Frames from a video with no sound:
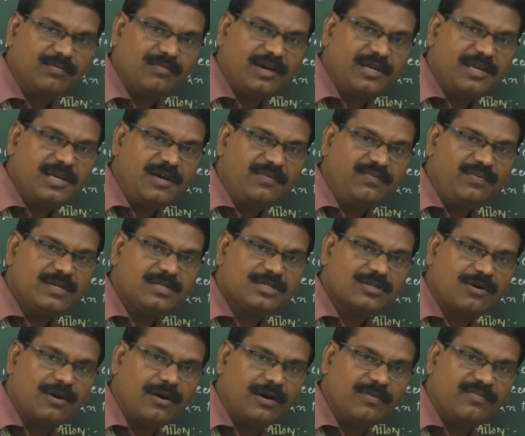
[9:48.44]
My EF is
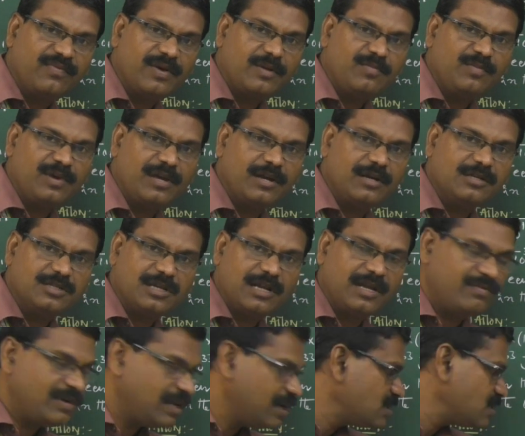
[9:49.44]
called Fermi energy
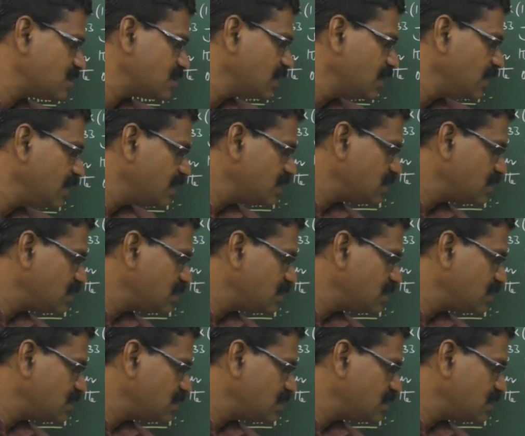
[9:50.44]
levels.